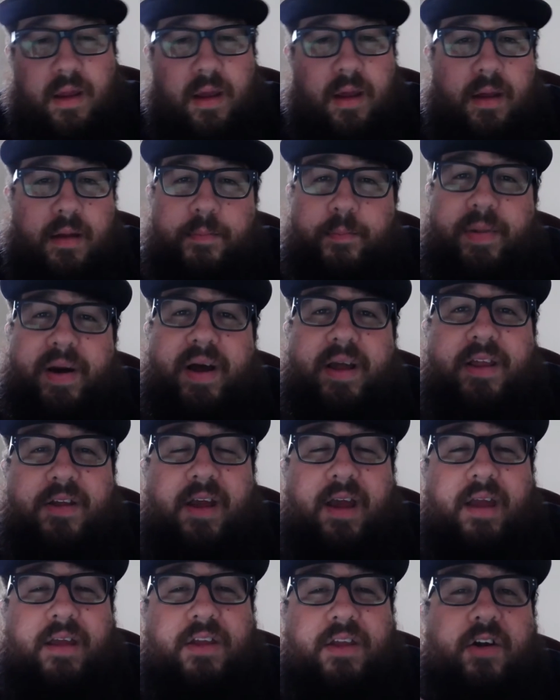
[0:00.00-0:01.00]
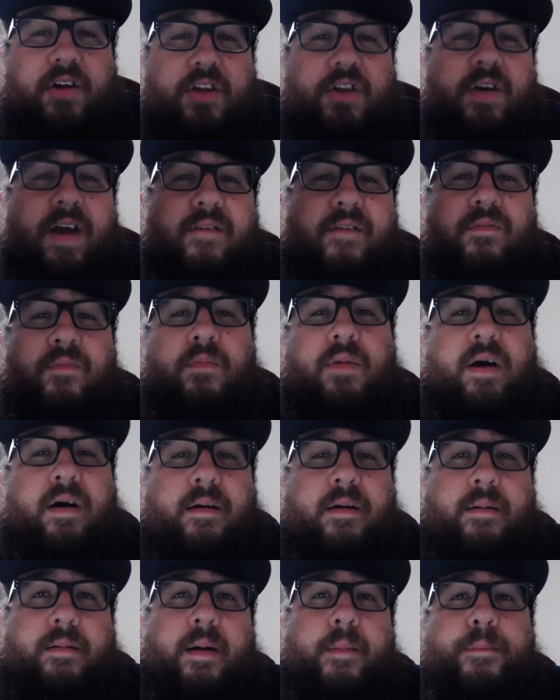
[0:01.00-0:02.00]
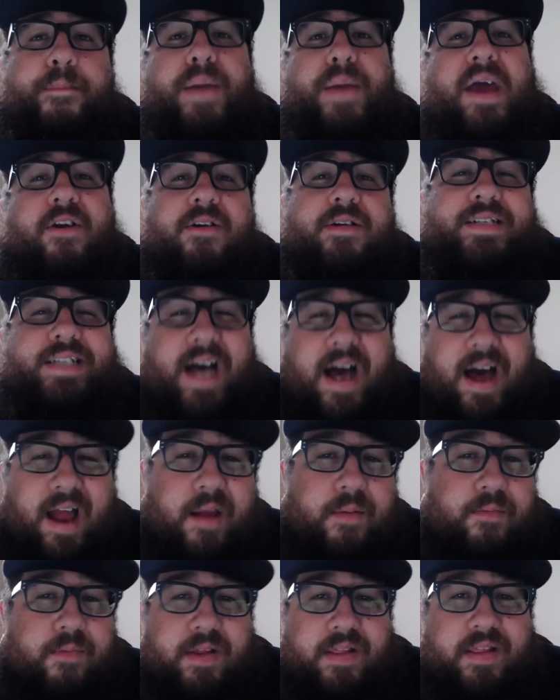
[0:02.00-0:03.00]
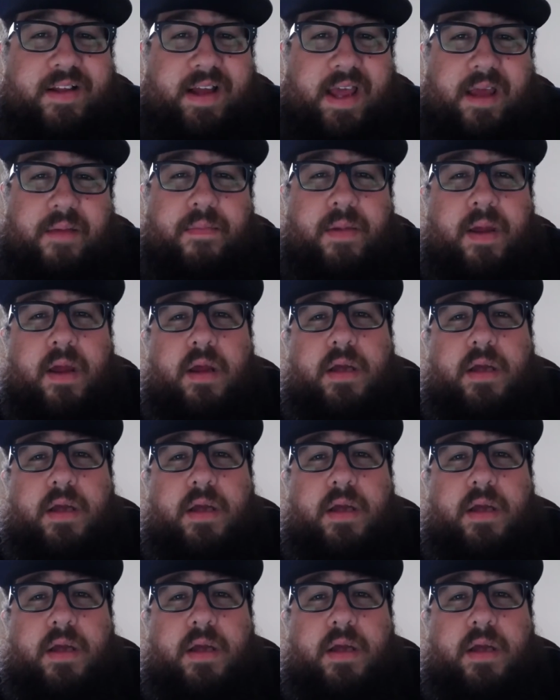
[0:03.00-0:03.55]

But you have a better time with the game.